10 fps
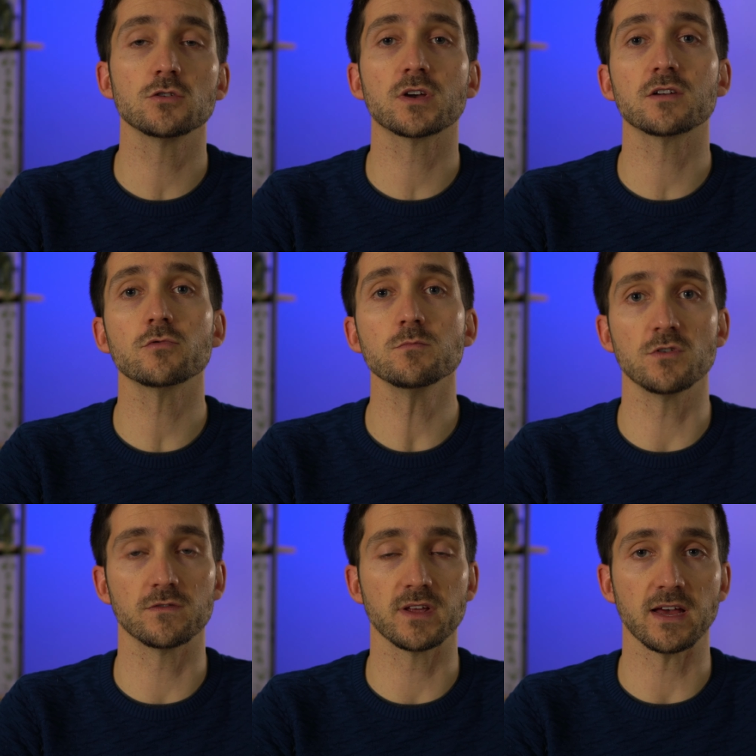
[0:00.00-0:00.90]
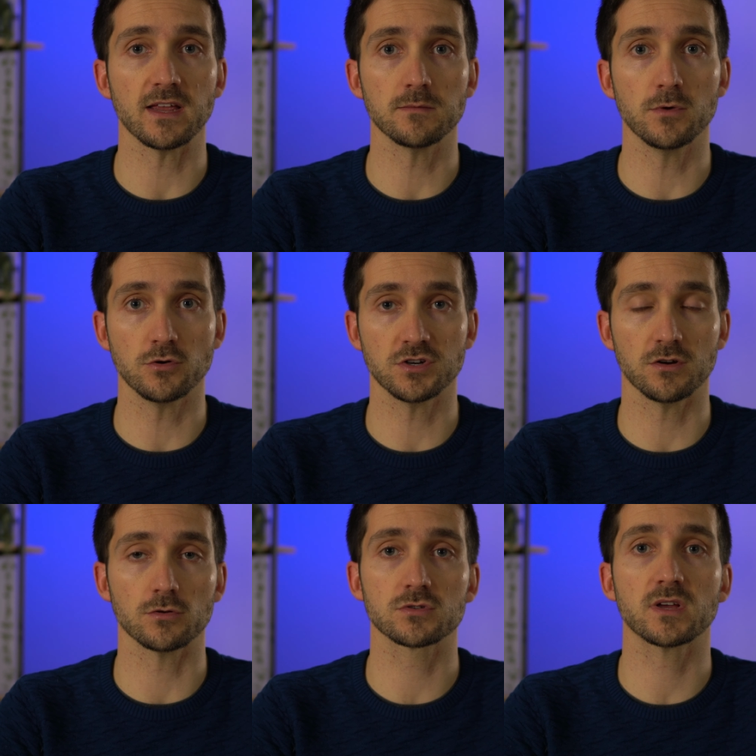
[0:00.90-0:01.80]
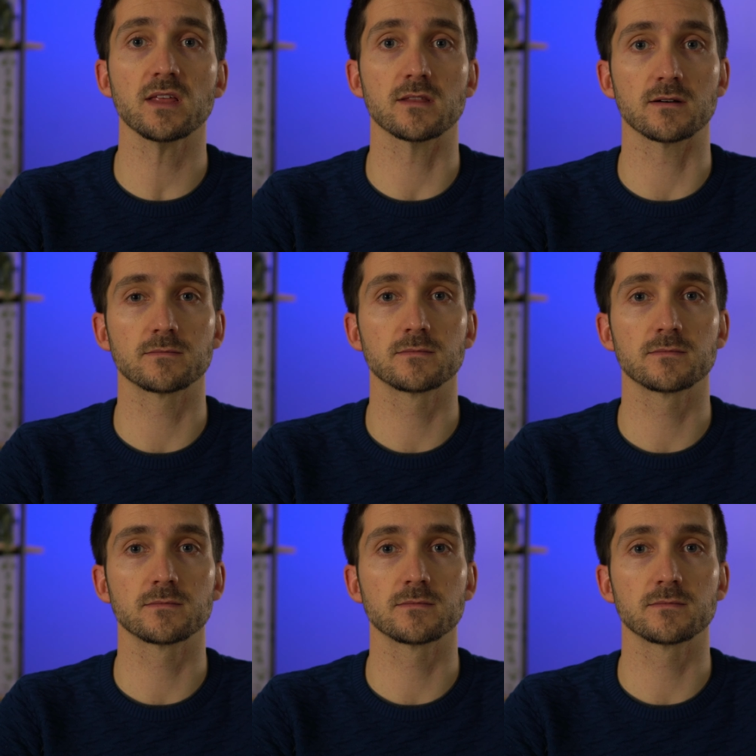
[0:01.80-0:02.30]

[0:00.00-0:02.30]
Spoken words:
you can remove the hand motion altogether.